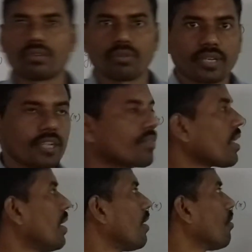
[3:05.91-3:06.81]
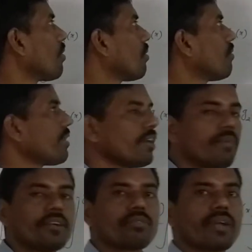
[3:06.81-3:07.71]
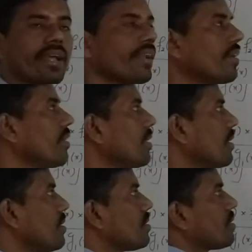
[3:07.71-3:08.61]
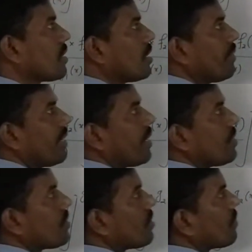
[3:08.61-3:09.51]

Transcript: Okay, log of m into n is given as